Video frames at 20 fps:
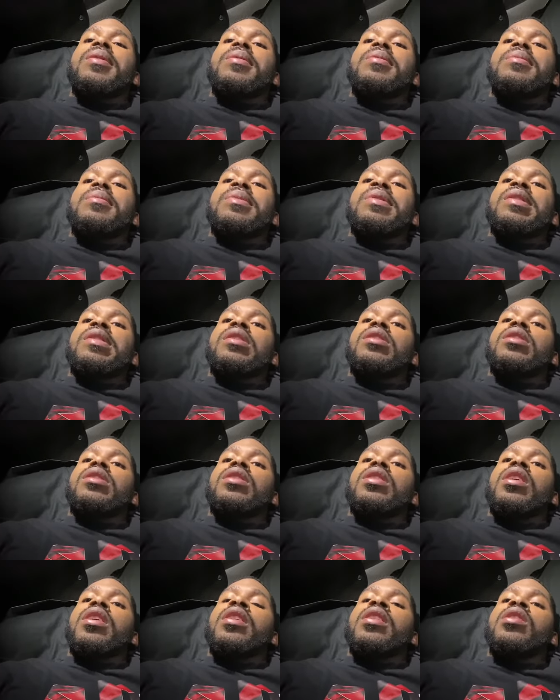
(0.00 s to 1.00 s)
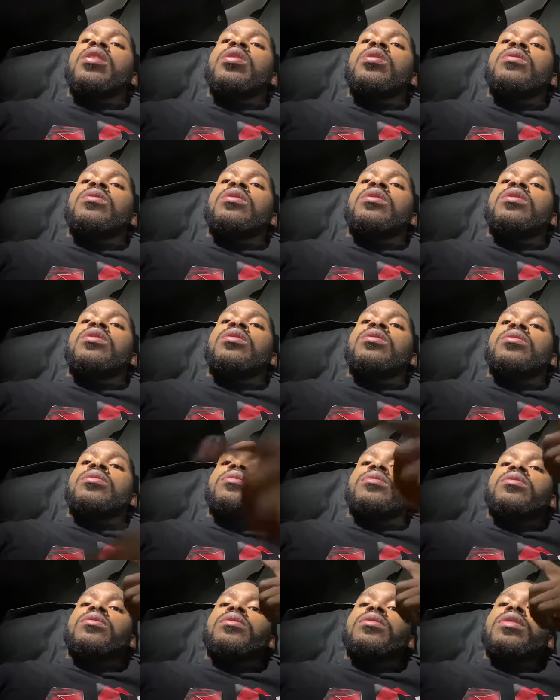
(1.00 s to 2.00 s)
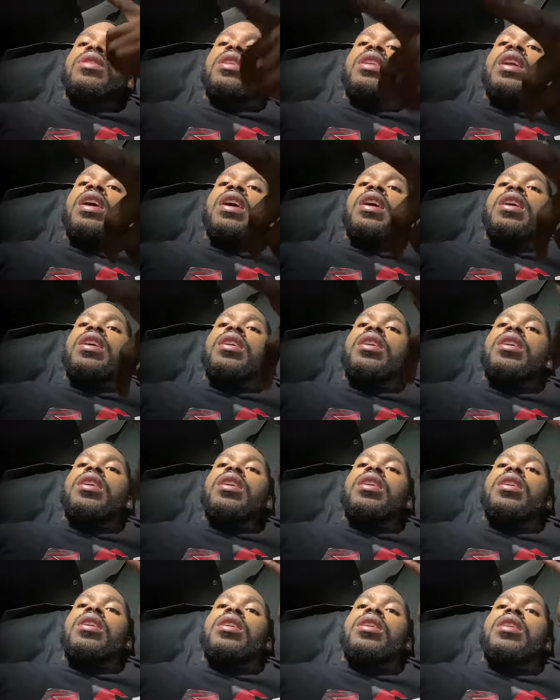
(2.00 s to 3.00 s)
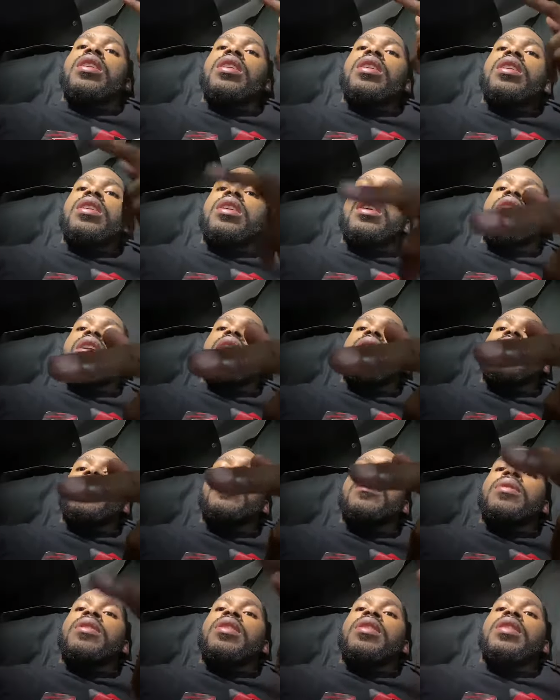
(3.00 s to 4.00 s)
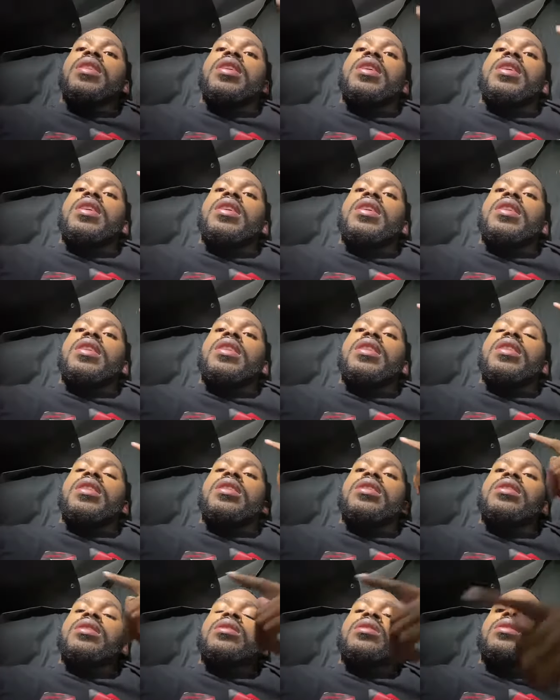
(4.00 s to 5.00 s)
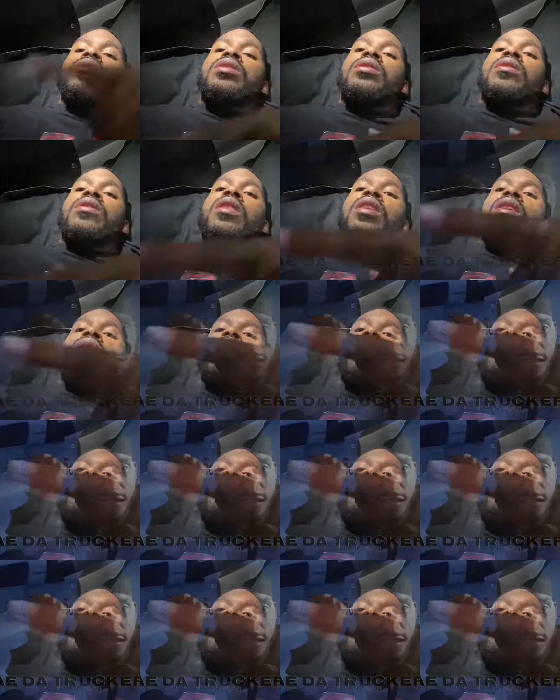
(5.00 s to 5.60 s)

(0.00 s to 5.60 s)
But y'all know what to do. Like, comment, and subscribe.